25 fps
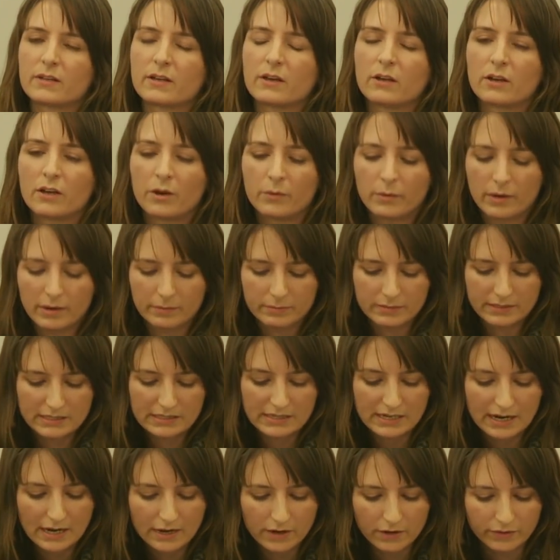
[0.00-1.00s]
It could go up and
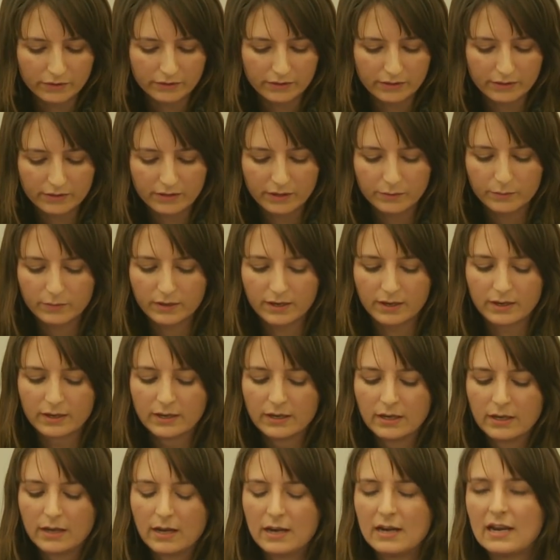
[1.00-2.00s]
down.
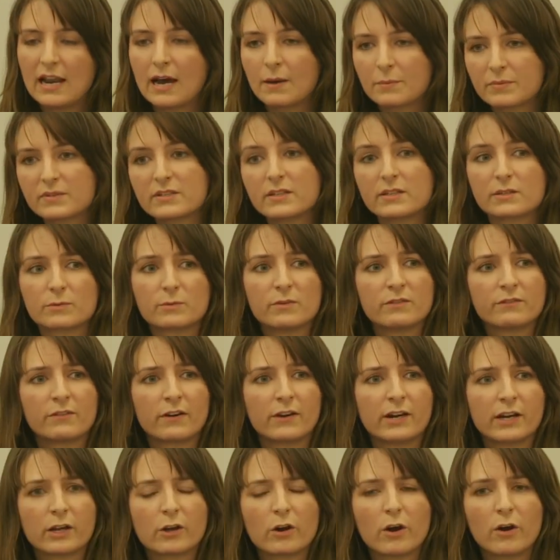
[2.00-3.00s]
Lapses were
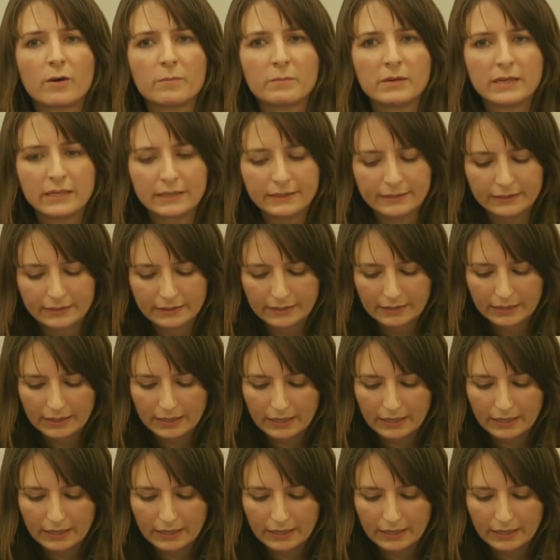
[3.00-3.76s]
very common.